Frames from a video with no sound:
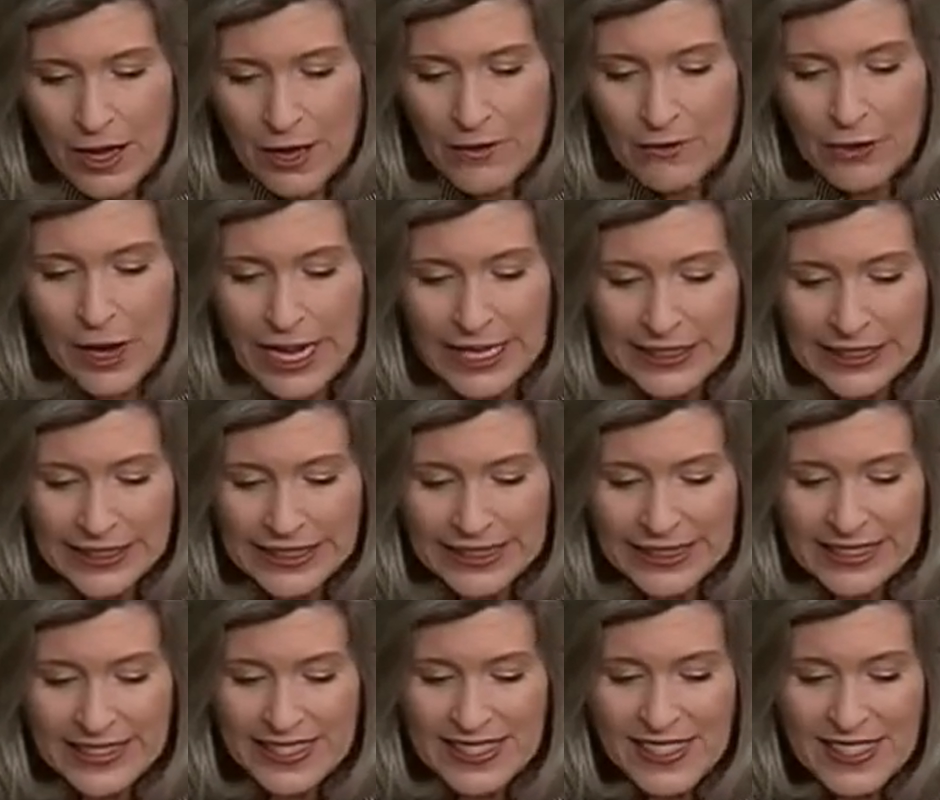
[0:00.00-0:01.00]
Frankly,
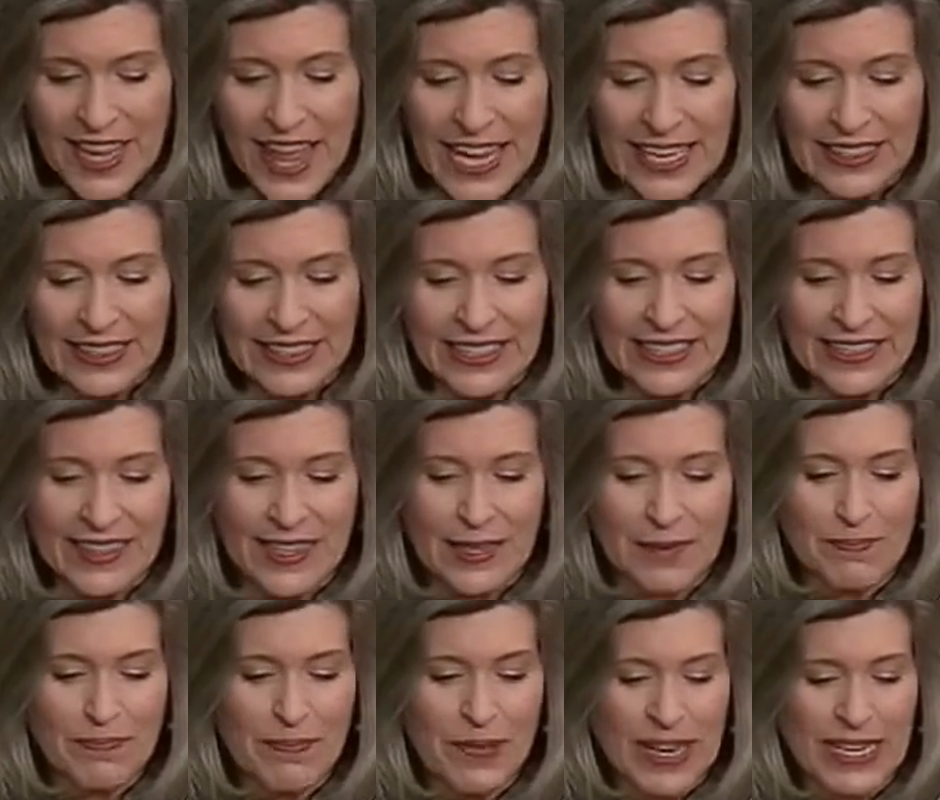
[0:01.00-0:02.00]
it is likely
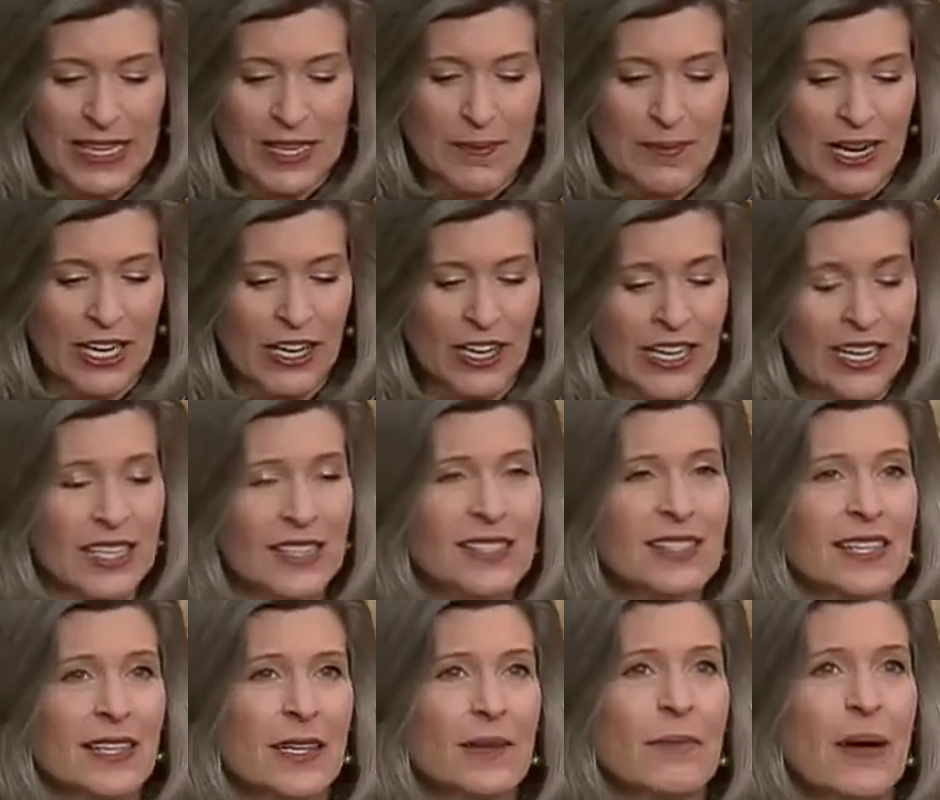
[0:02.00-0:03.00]
that many
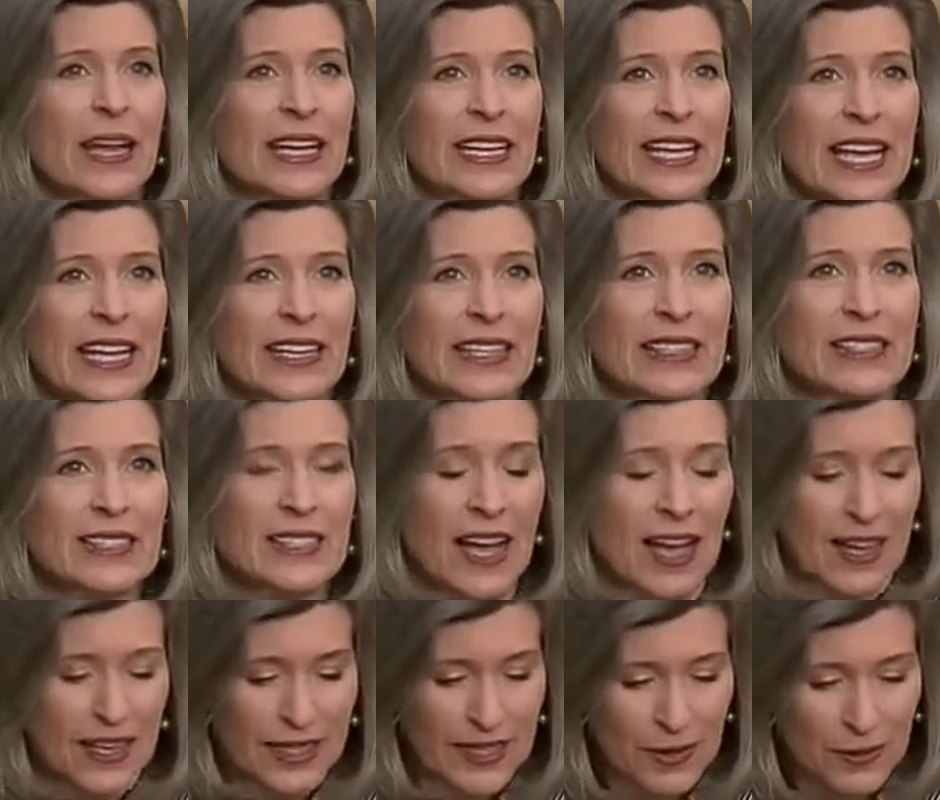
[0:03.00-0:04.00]
Americans, and in my case,
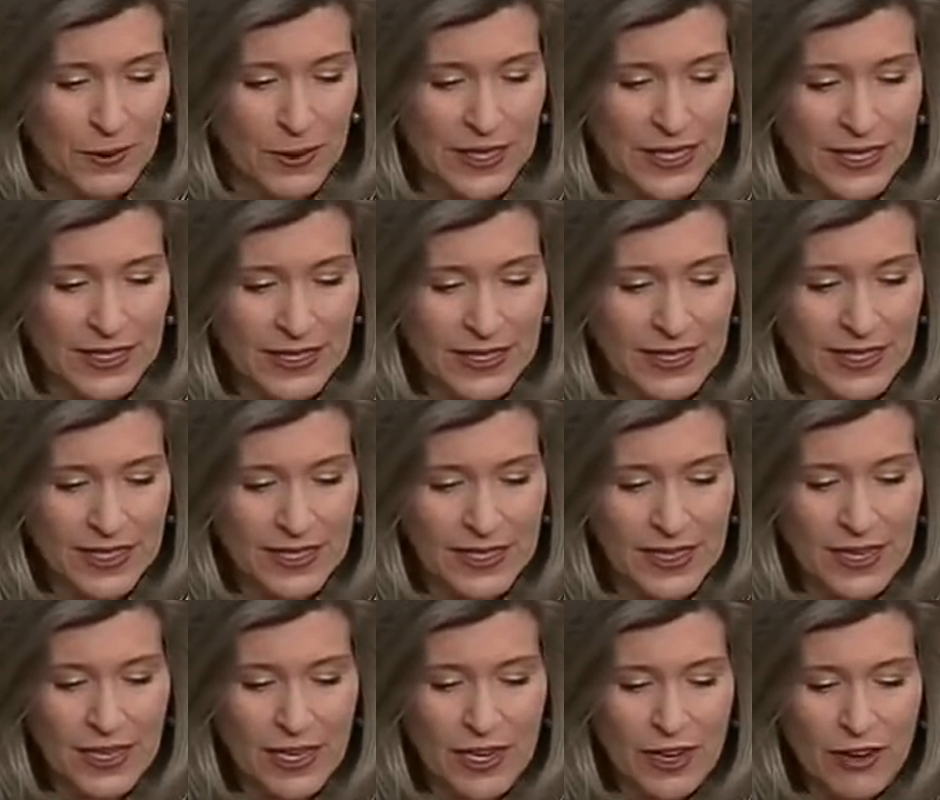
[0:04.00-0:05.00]
Iowans,
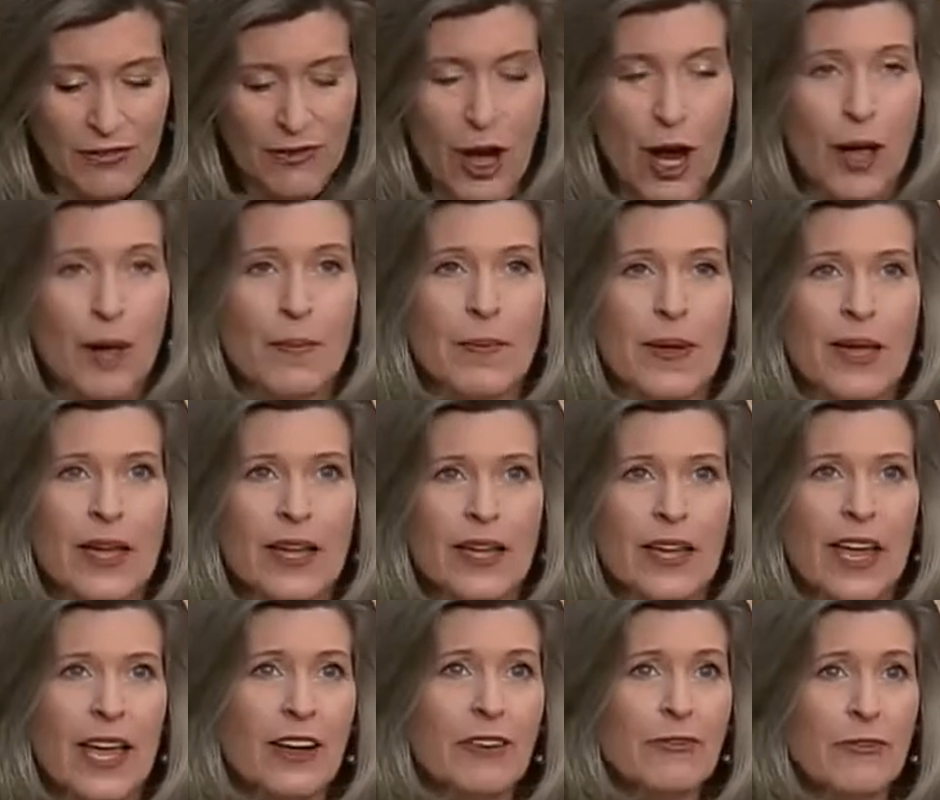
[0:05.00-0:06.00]
from
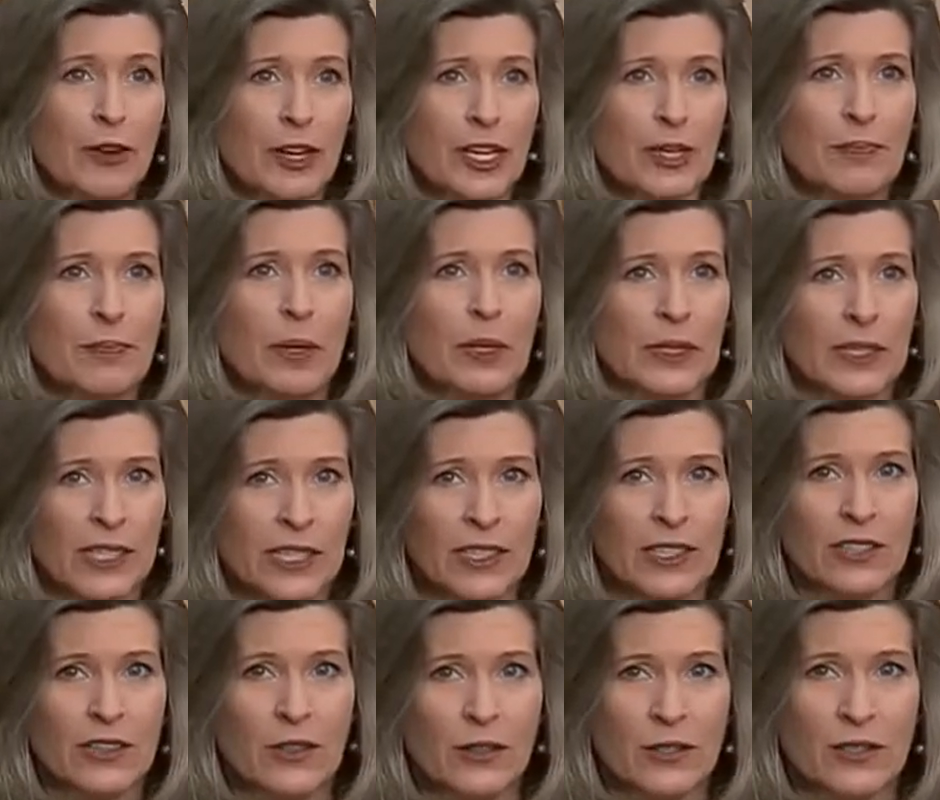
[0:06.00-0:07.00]
every
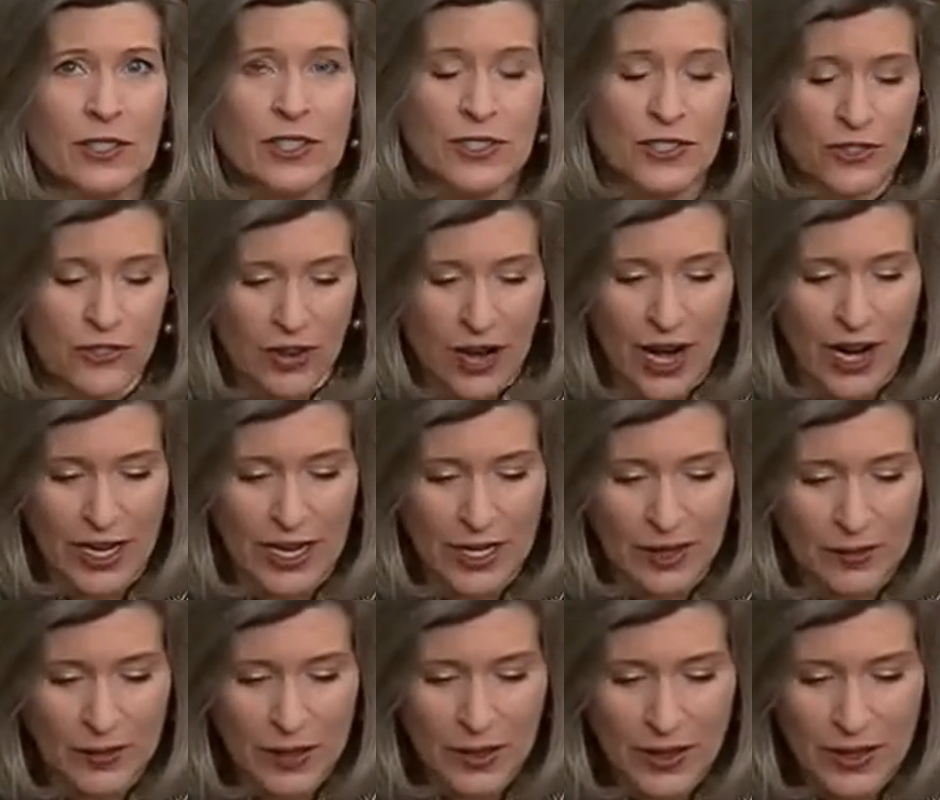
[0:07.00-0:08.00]
political
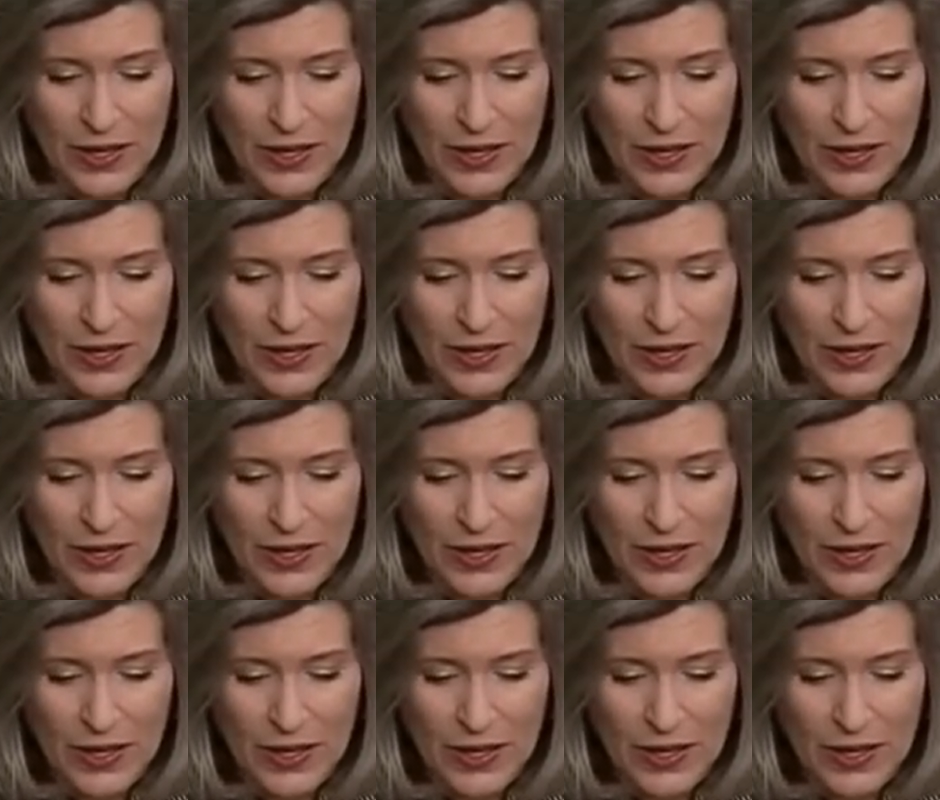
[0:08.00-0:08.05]
stripe,